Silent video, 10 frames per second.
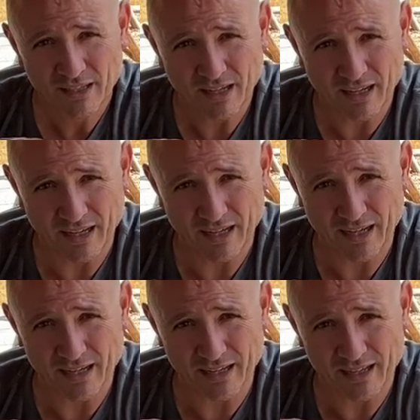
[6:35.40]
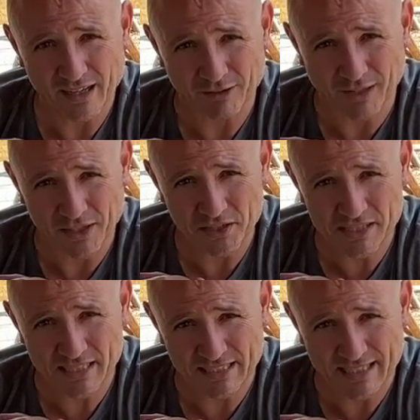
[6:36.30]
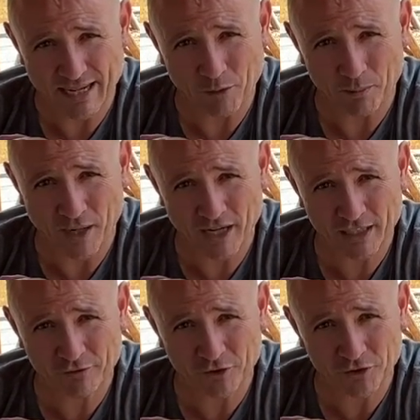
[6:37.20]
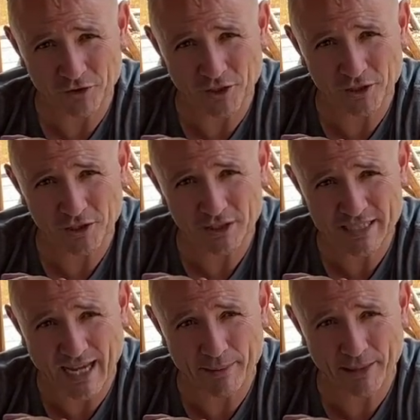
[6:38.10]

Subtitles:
around the 6-hour mark for a little time.